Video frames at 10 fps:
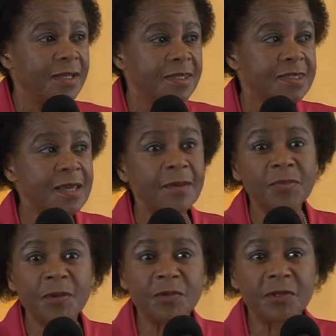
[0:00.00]

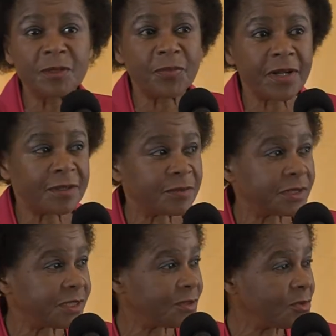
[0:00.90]
some people in
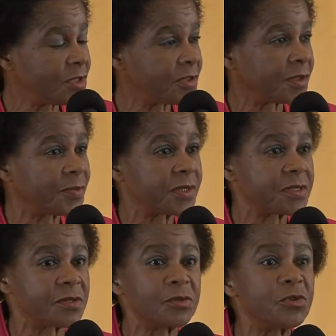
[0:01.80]
parliament, including our
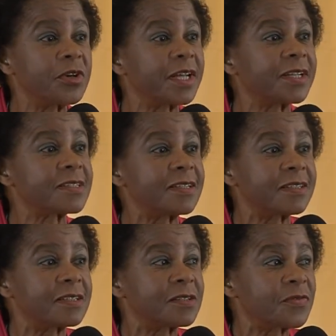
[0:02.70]
president, who don't
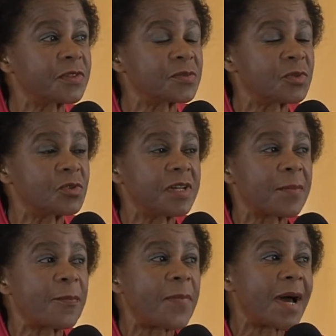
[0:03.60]
understand the difference between
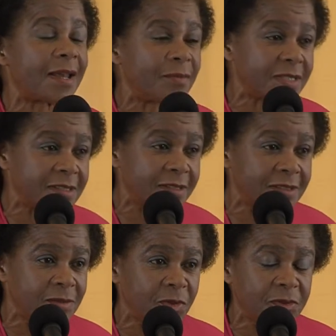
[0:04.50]
a parliamentary
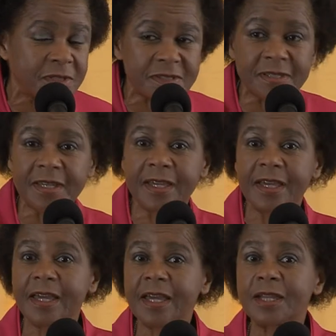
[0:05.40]
democracy
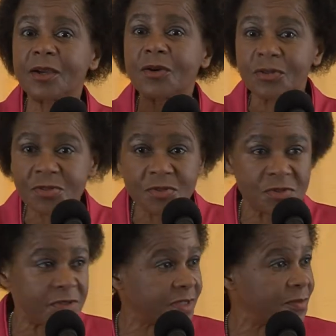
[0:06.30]
and a
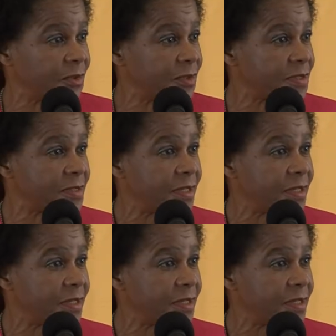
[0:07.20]
constitutional democracy.